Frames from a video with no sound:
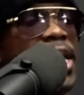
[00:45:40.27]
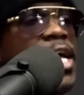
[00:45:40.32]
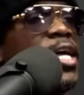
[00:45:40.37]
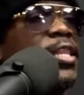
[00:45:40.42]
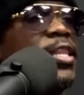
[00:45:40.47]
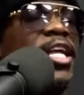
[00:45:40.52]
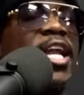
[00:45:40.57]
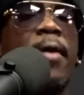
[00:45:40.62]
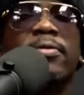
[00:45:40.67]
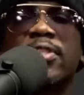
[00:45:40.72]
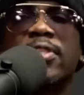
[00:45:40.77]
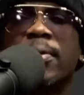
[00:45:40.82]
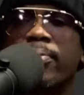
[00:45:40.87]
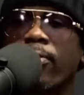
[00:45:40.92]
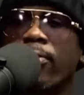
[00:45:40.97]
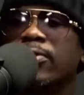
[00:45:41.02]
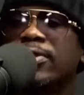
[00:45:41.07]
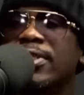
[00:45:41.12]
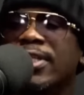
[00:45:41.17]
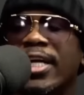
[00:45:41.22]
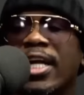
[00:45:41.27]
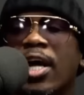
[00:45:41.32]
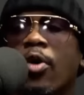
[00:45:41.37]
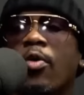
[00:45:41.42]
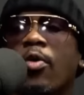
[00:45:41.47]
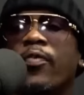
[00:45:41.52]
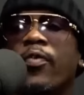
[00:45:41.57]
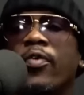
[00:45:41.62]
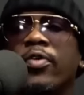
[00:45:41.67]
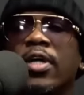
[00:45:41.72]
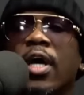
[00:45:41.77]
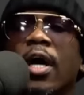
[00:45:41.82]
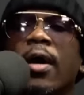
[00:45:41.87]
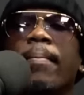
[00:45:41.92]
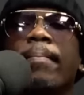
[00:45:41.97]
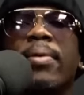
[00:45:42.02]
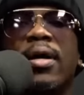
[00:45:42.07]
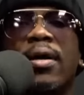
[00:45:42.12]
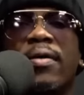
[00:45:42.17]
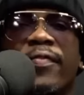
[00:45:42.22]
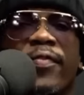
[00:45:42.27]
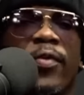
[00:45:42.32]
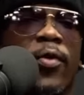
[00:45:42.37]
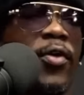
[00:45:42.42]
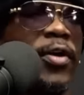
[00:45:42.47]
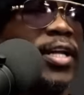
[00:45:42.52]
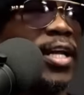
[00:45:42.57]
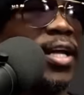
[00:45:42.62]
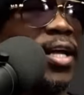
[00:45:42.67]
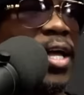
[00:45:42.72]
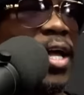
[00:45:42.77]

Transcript: Then I was approached later on for the above 40.